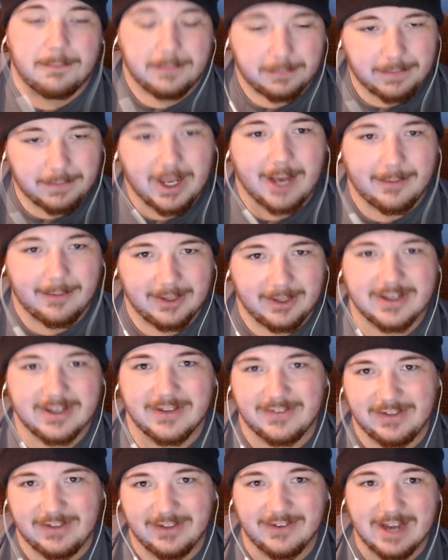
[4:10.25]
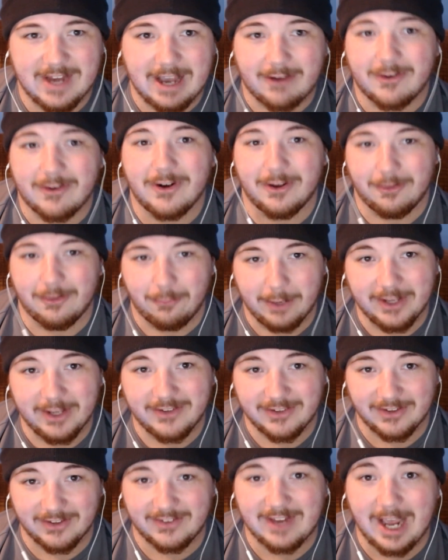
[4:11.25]
Probably because he's not going to
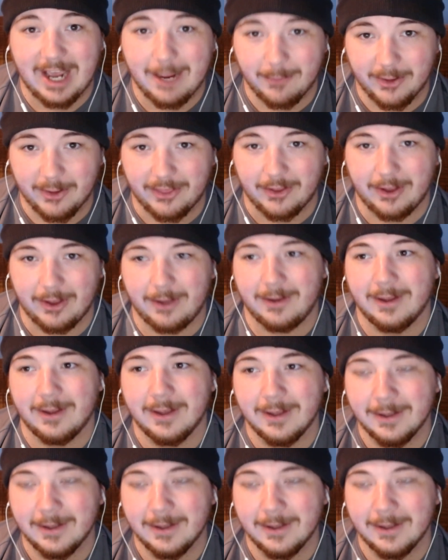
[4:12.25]
waste his time with it.